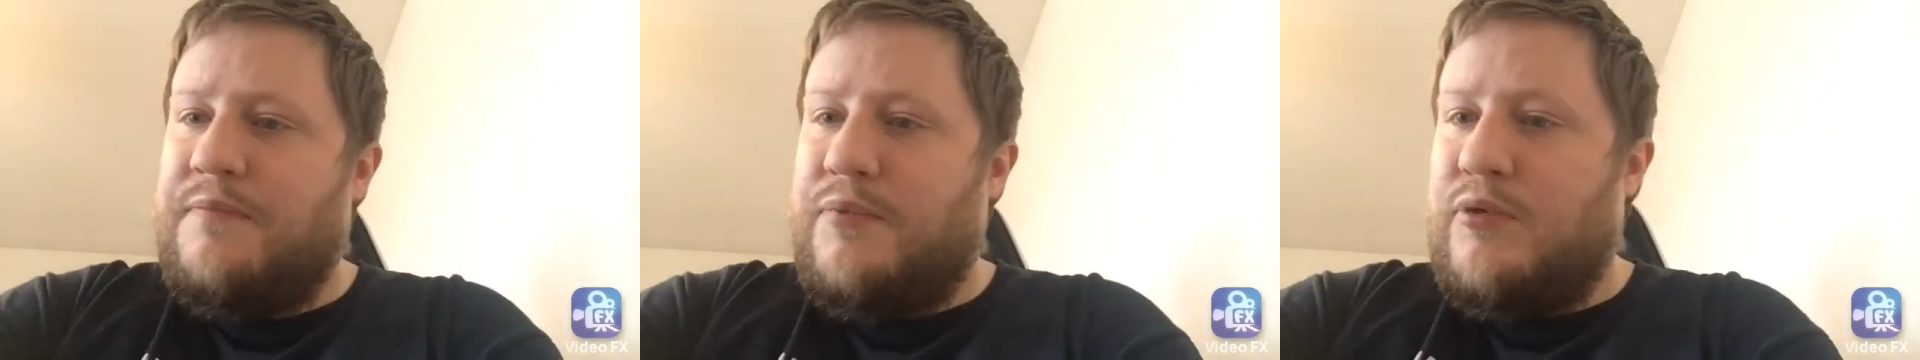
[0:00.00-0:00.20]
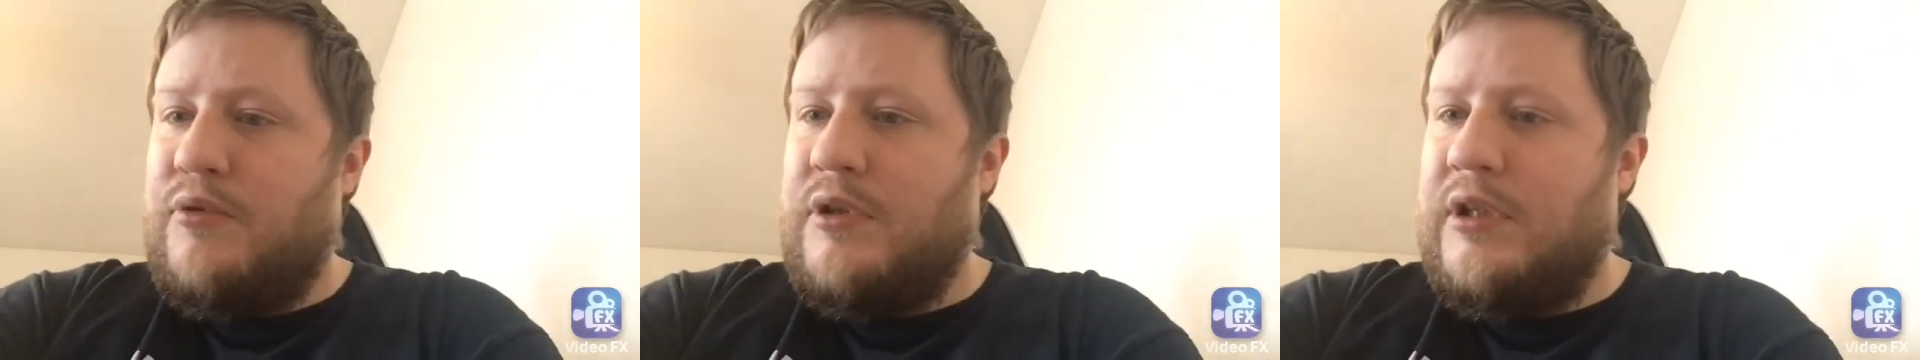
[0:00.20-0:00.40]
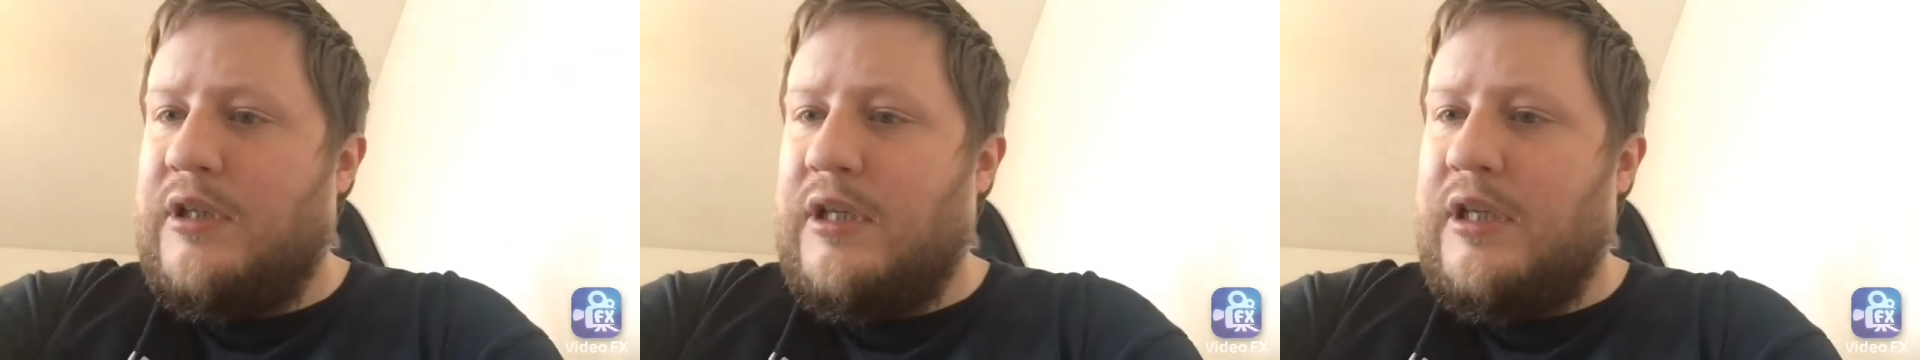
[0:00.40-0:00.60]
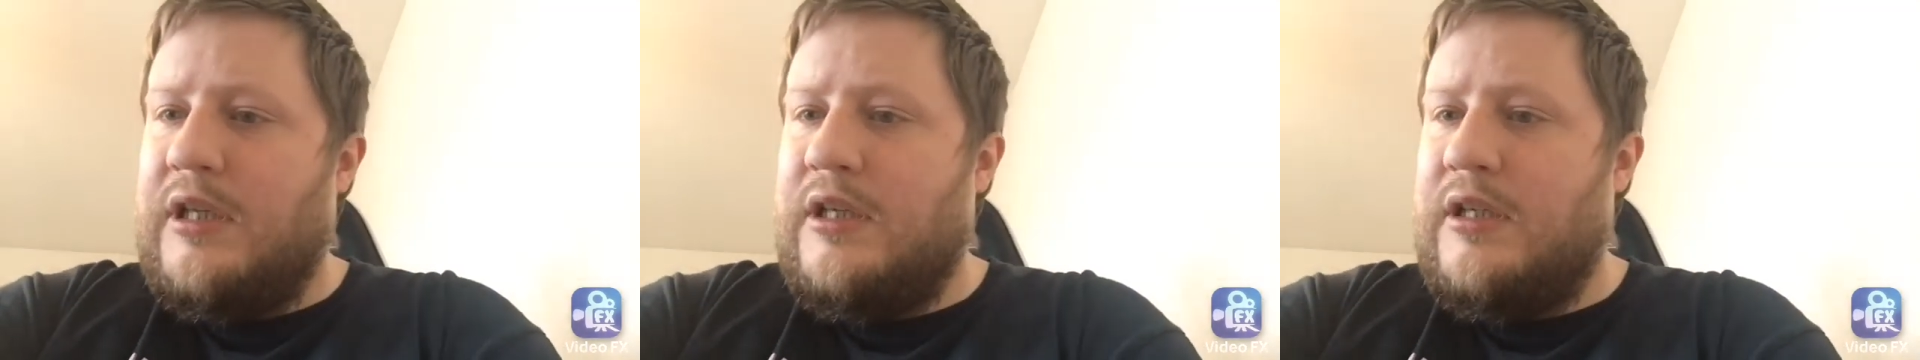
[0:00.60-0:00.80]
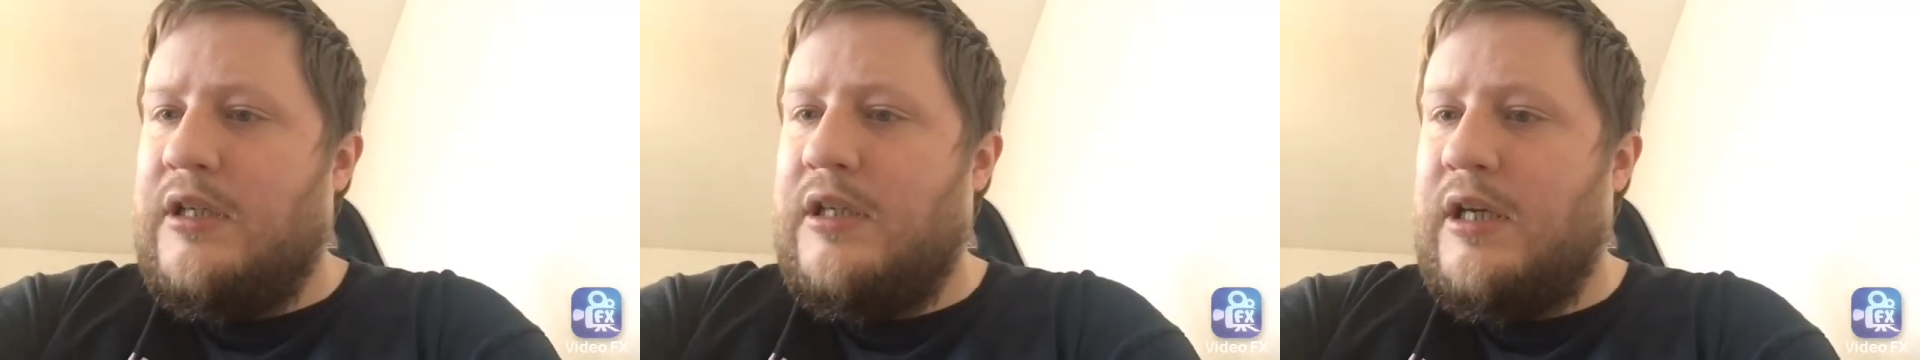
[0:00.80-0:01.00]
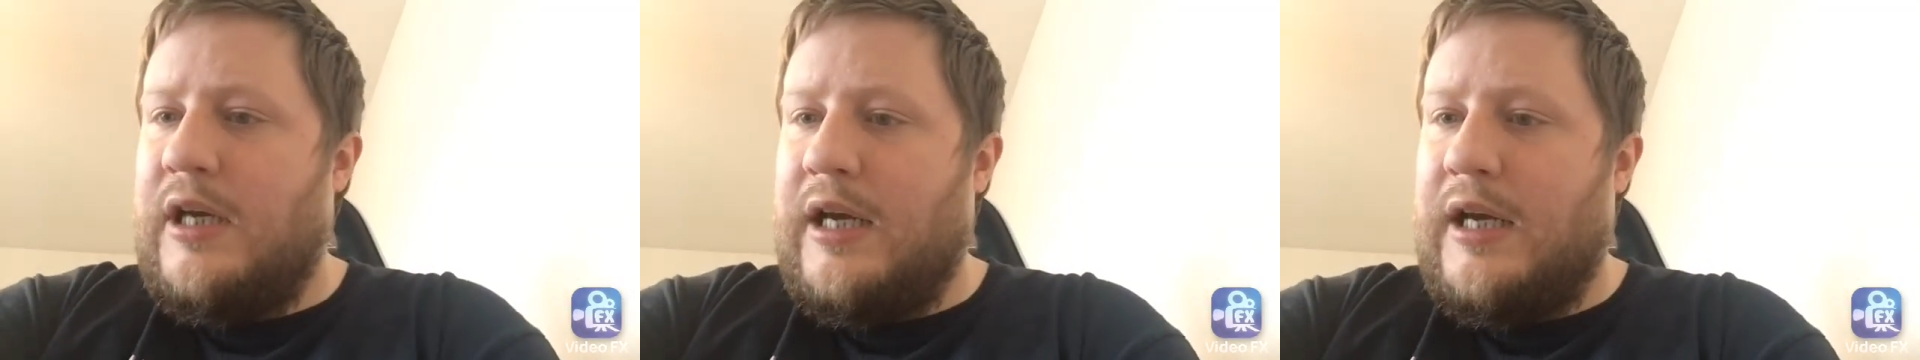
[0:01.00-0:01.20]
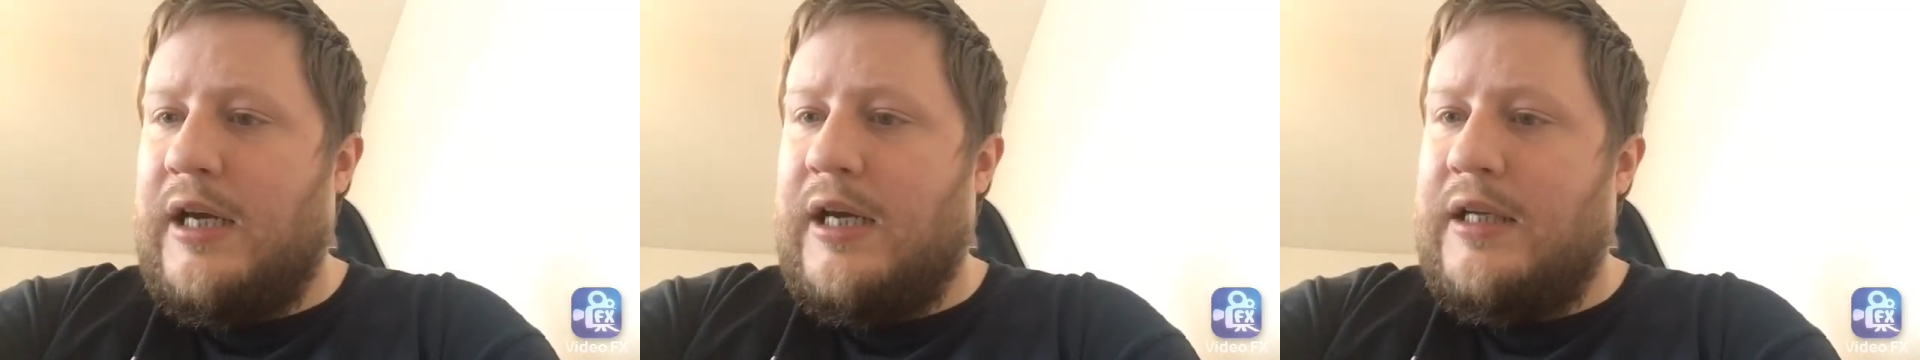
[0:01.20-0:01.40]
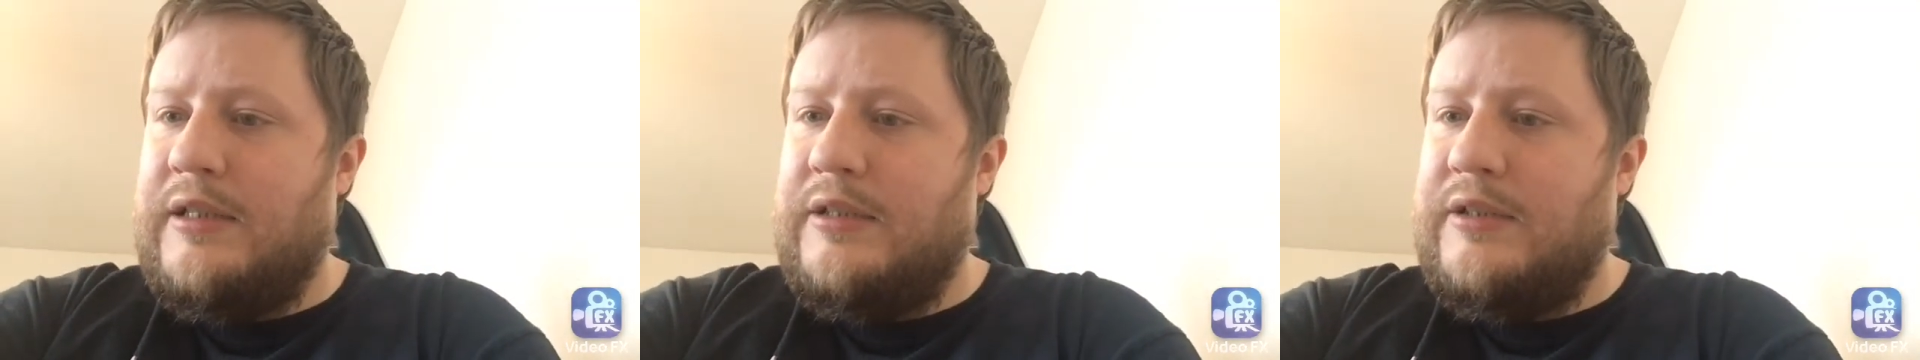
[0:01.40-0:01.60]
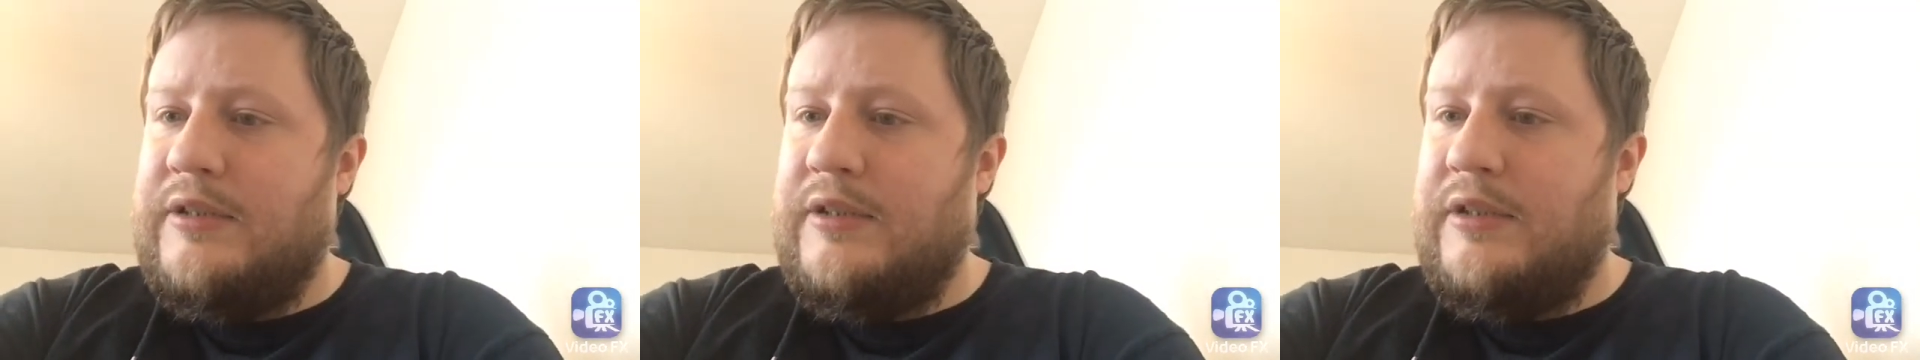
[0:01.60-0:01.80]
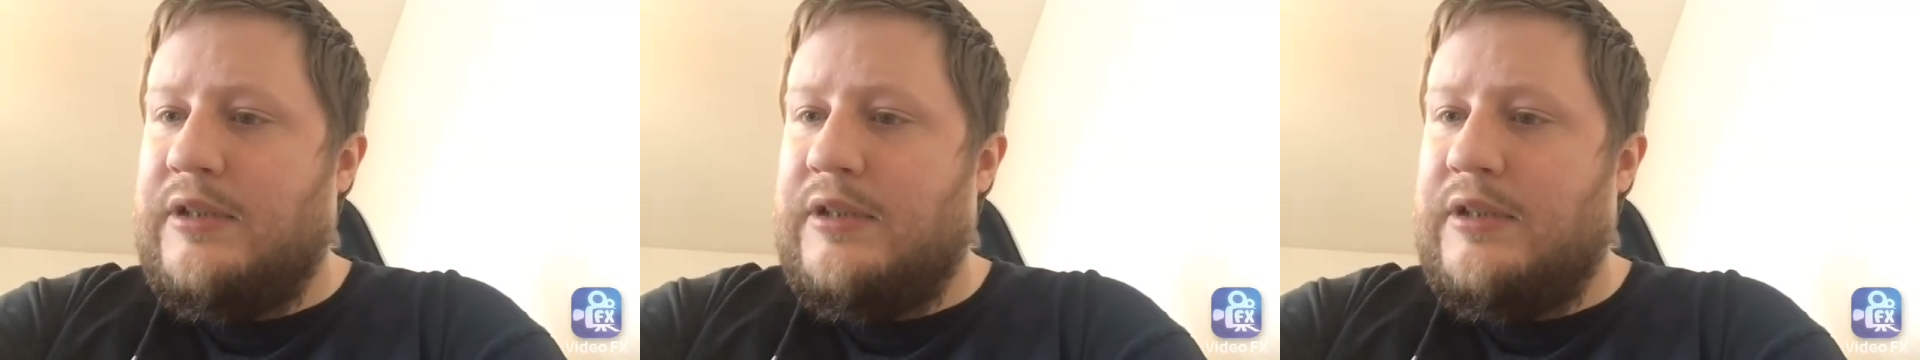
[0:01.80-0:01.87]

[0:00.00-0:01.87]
broken that. And